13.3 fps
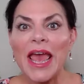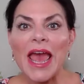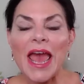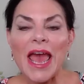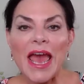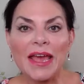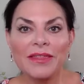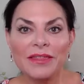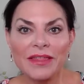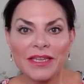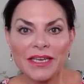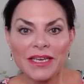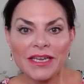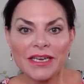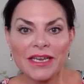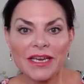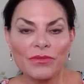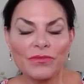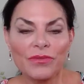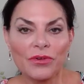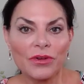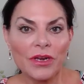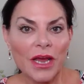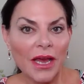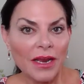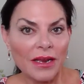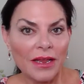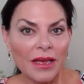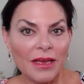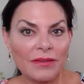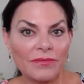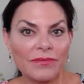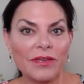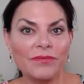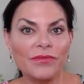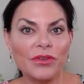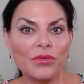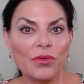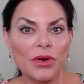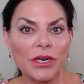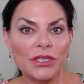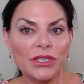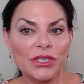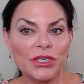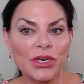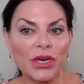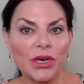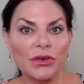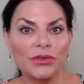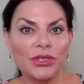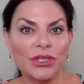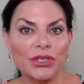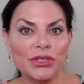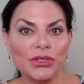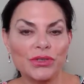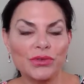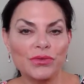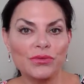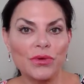And then for nightlife, if you wanted to go to